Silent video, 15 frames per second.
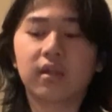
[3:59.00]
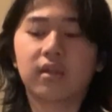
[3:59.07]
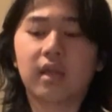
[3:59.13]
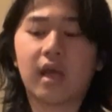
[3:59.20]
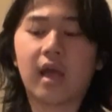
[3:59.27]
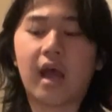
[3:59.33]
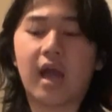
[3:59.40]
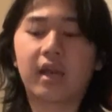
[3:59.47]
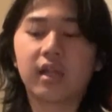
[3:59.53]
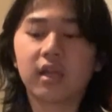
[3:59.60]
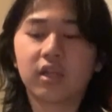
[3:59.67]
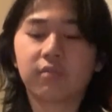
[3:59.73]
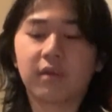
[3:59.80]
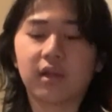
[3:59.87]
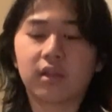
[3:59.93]
that I
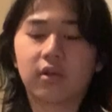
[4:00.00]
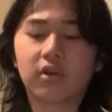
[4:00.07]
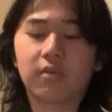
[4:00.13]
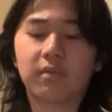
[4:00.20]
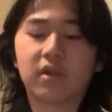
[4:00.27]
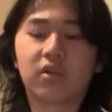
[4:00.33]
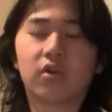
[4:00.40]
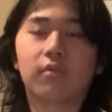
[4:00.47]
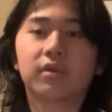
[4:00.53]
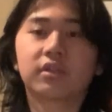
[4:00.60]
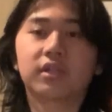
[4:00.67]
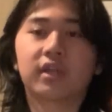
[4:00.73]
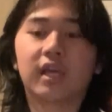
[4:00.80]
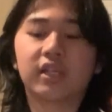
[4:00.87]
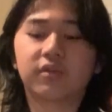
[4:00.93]
didn't expect there to be so
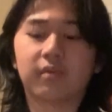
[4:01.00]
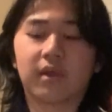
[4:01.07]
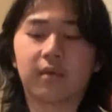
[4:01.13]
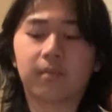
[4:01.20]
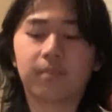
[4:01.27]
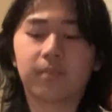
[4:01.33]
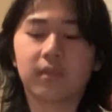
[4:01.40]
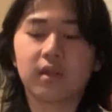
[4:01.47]
much engagement.